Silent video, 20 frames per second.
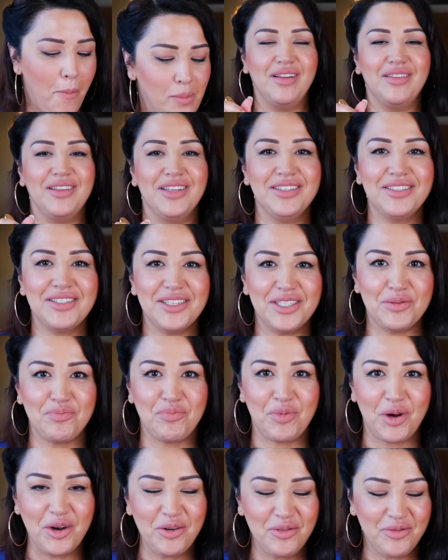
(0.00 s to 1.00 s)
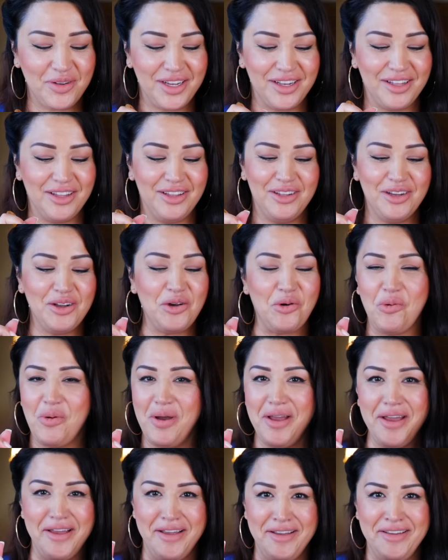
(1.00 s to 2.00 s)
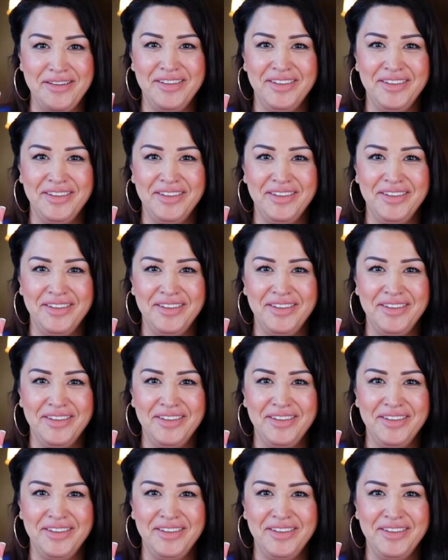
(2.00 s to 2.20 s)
This is perfect. Look away.